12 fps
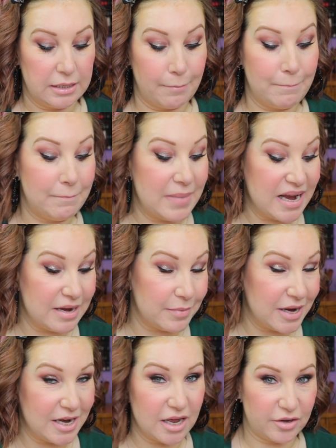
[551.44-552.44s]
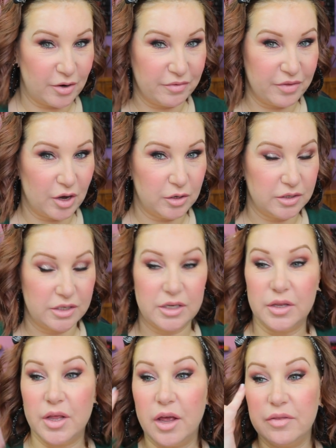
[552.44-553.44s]
maybe another of those,
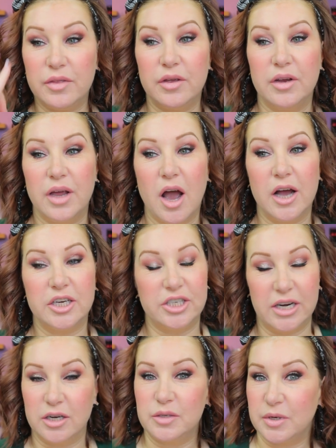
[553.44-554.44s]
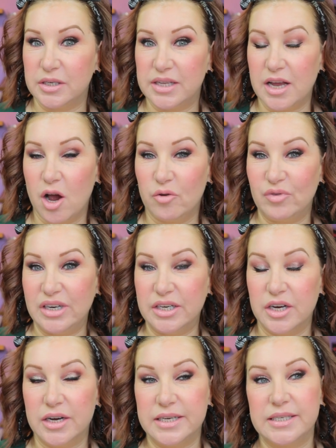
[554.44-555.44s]
the eyeshadows, because they are really
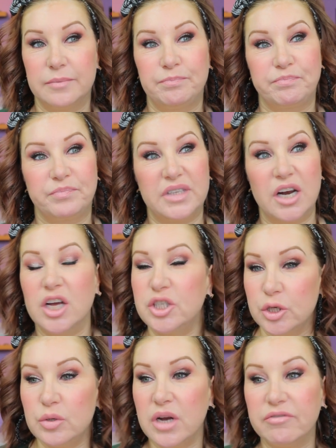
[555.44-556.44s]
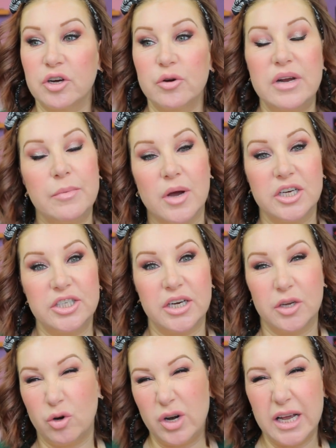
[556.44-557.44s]
nice. And I do love a cream
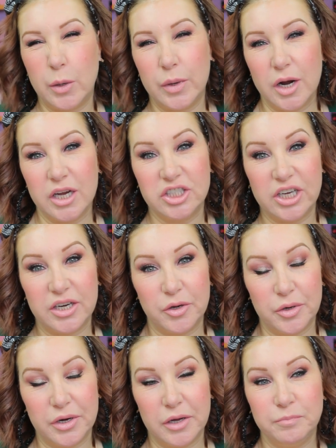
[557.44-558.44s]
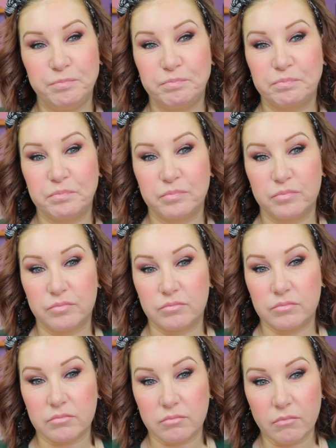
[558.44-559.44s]
eyeshadow or a liquid eyeshadow, you know.
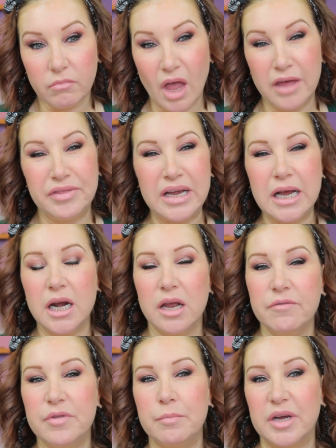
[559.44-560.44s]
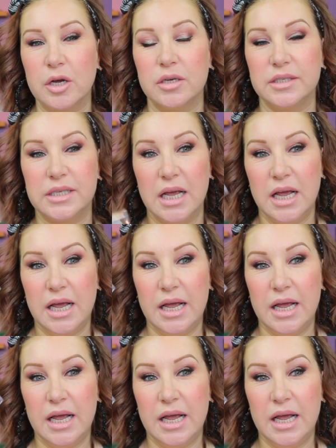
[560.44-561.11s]
I think I love them because